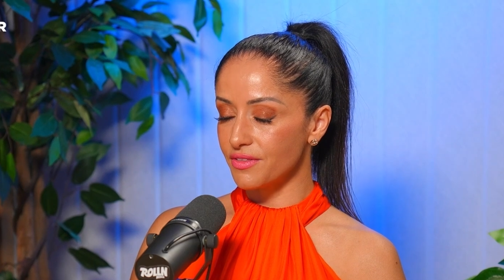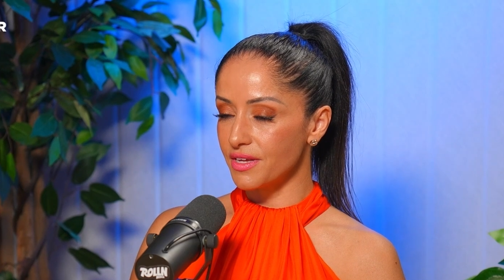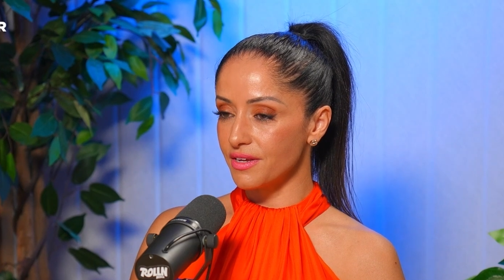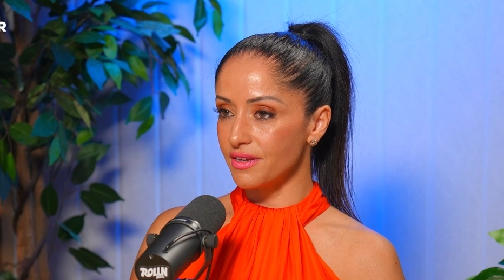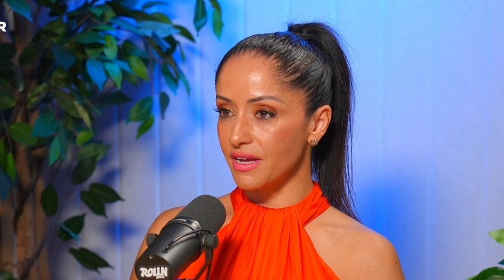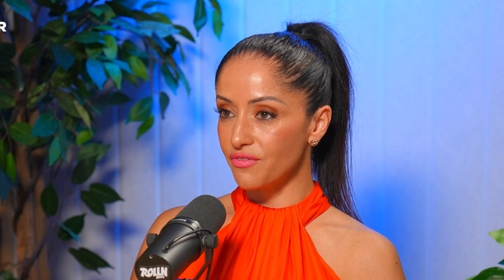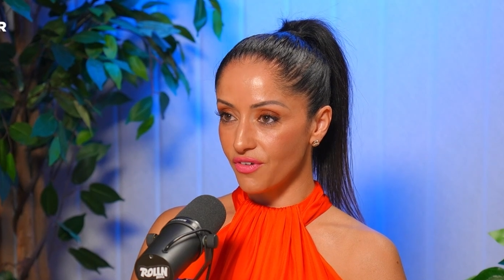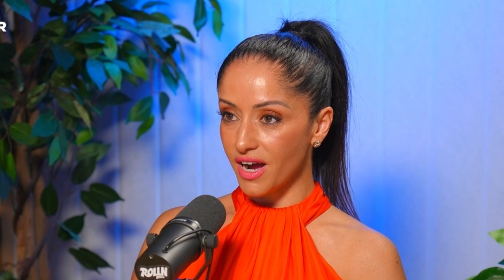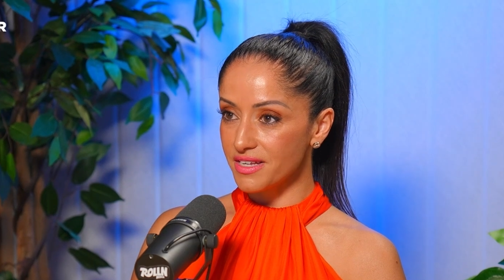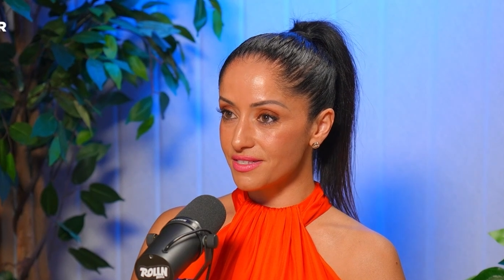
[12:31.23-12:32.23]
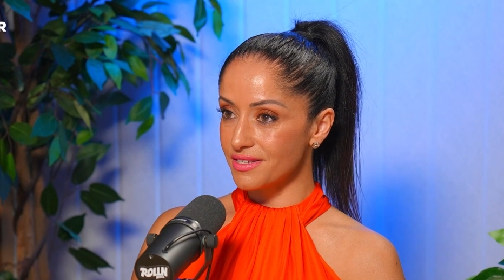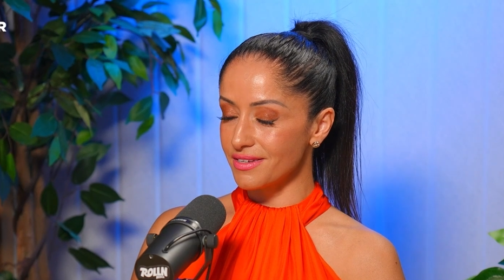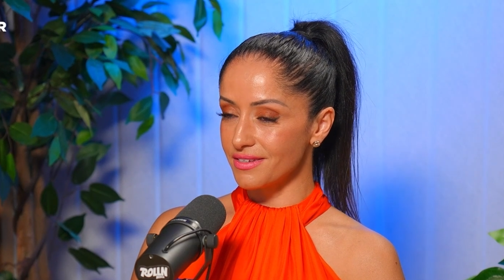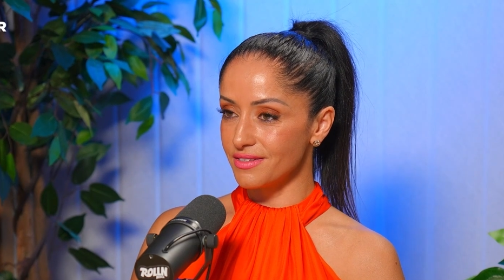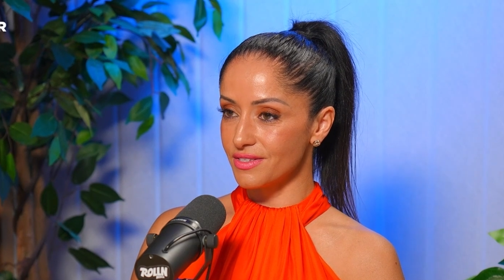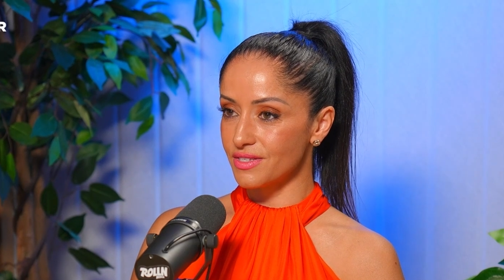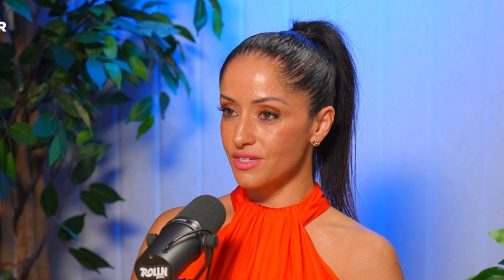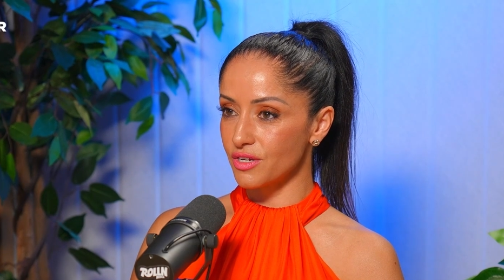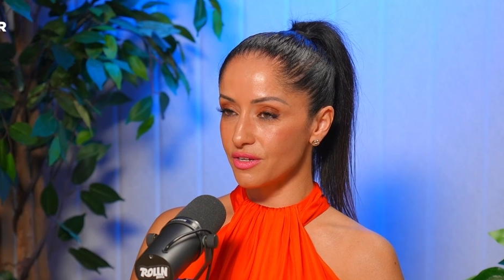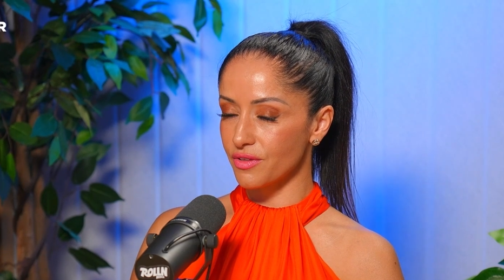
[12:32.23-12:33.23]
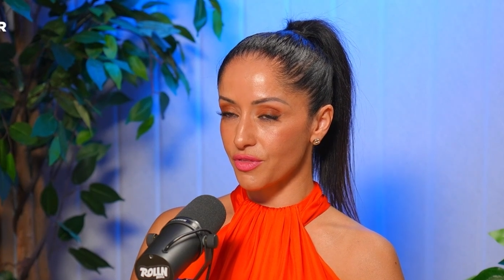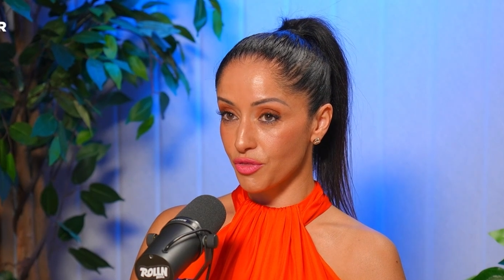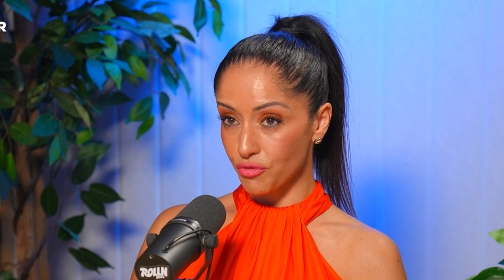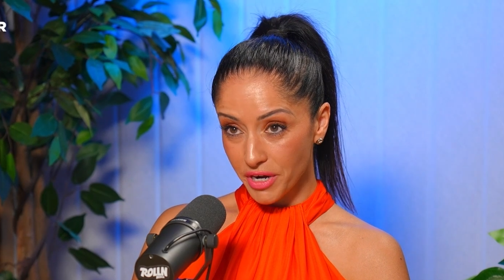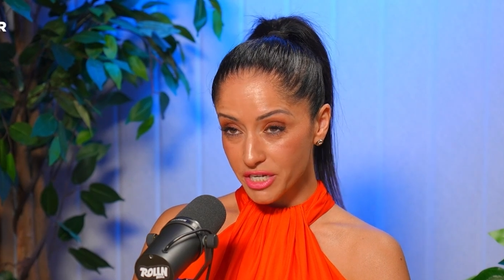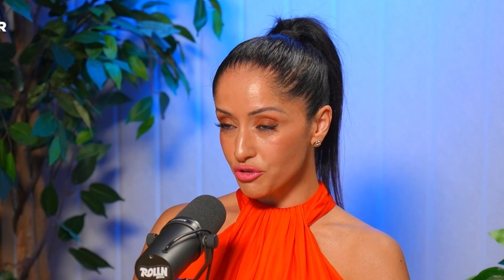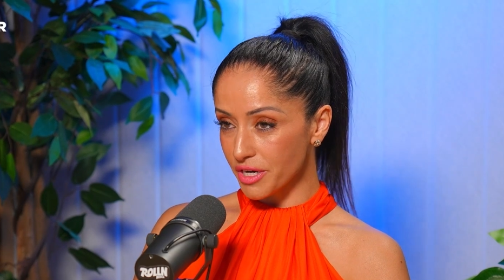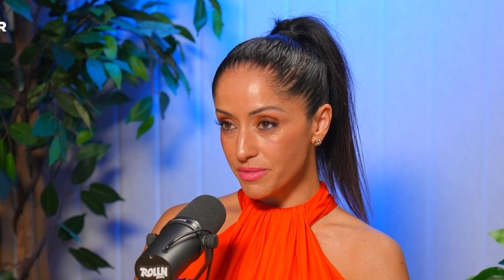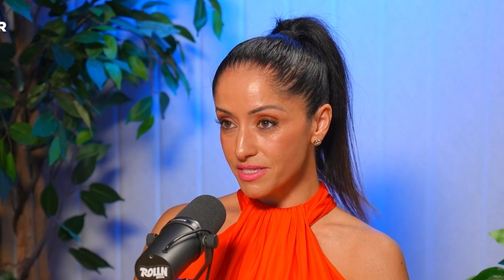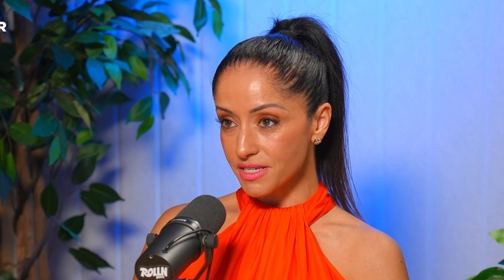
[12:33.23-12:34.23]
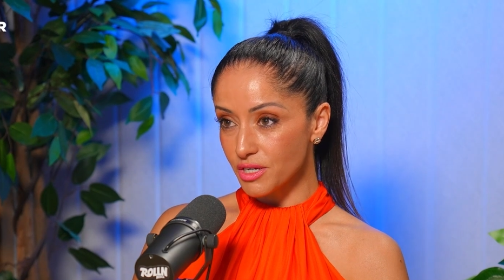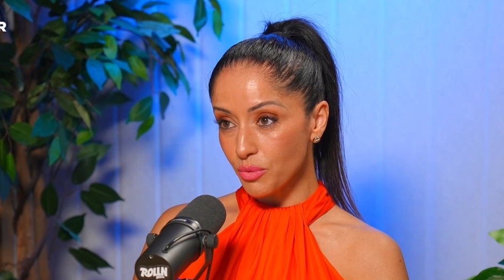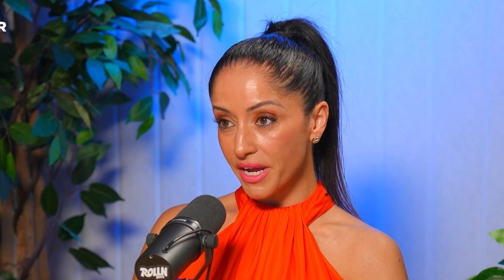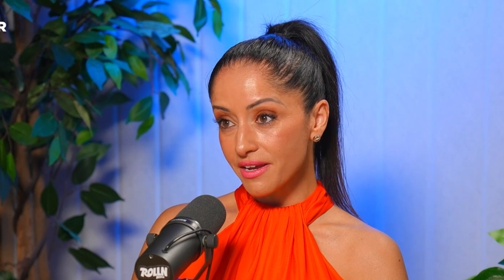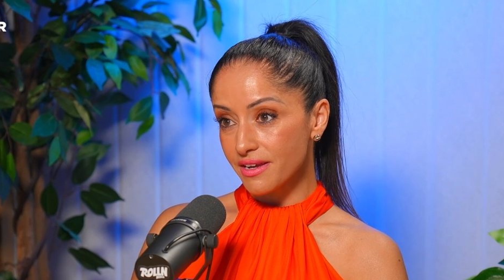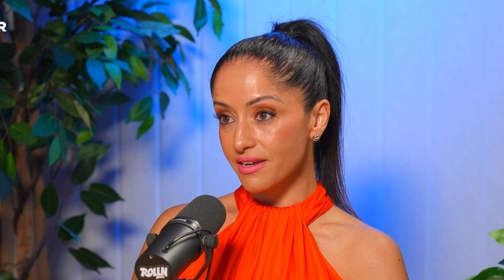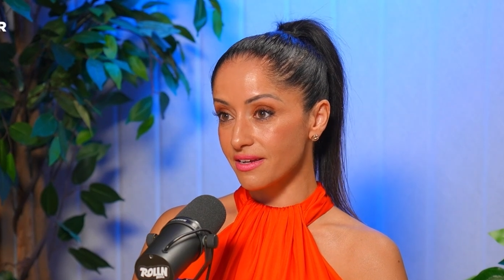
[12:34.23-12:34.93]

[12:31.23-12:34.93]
the advice is 3 treatments in a week.